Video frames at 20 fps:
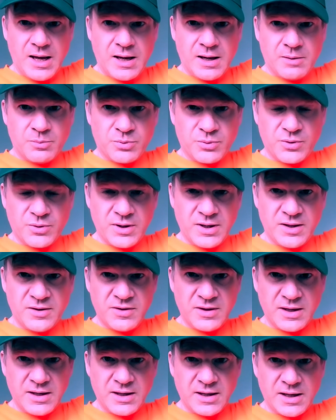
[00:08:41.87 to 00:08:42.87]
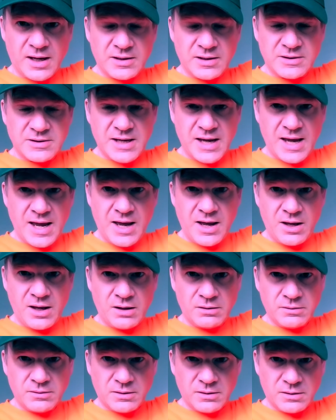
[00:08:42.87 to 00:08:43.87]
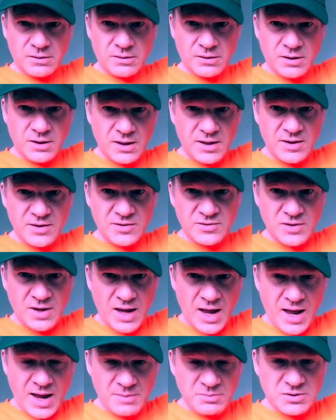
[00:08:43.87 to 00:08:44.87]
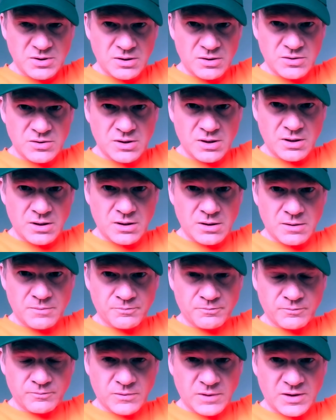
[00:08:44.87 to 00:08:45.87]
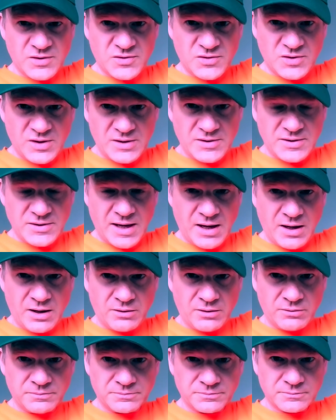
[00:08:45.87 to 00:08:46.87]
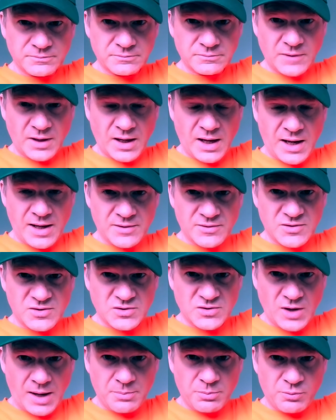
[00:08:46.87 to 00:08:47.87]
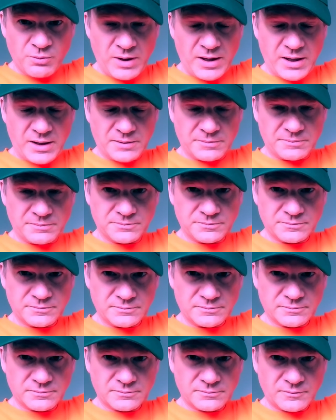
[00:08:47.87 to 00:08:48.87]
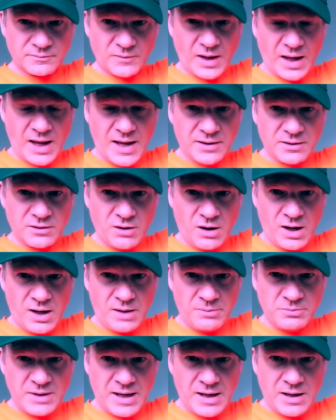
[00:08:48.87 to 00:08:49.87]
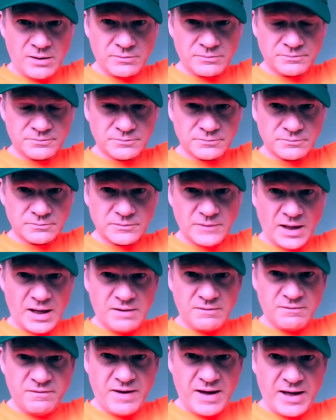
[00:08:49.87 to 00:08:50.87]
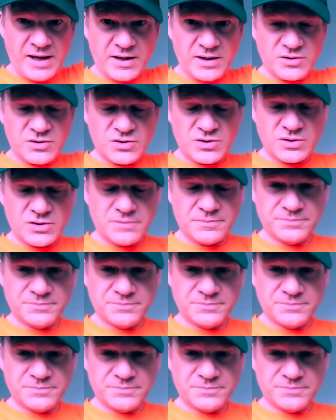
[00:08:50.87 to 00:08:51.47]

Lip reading: breathing until these hamsters sit down and stop running and calm down and vanish.